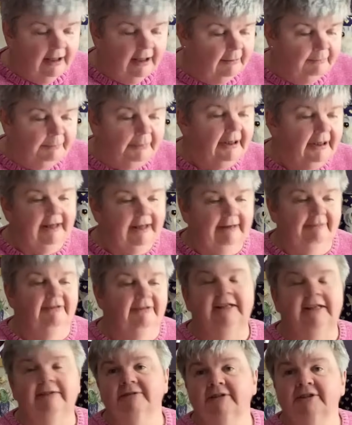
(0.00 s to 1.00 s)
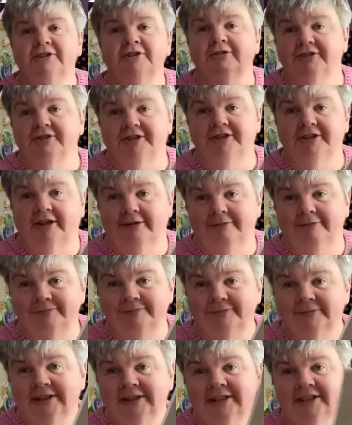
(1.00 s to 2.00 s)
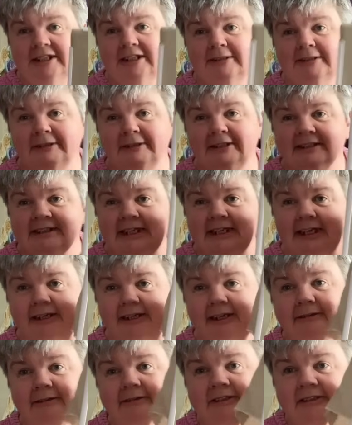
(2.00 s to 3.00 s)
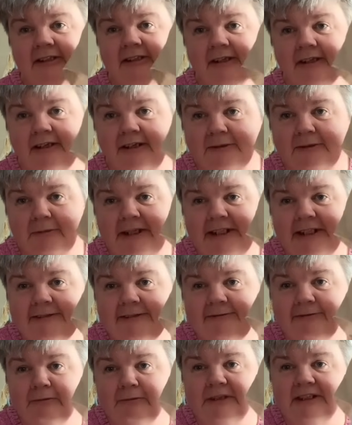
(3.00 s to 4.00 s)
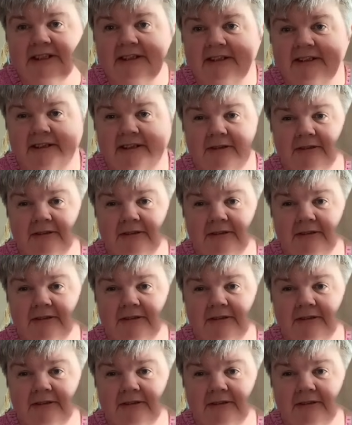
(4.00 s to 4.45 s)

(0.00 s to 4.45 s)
but I haven't even touched her. She's been sat downstairs waiting for me to